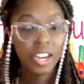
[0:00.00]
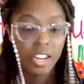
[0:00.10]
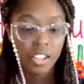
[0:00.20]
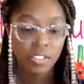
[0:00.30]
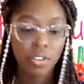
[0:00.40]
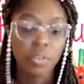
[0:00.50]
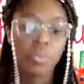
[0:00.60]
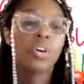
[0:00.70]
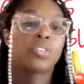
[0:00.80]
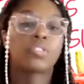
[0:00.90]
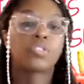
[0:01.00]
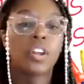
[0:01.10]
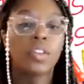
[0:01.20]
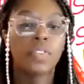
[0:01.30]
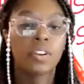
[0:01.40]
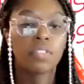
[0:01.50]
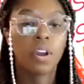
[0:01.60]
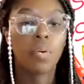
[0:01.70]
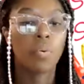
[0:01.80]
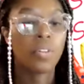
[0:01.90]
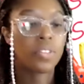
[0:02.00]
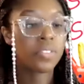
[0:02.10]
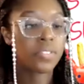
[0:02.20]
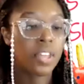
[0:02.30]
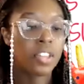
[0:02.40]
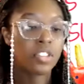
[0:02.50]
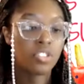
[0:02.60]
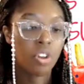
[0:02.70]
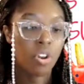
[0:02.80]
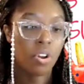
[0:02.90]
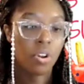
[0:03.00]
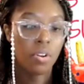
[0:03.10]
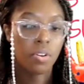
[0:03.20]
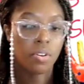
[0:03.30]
cut it in two. So try to figure out where the center.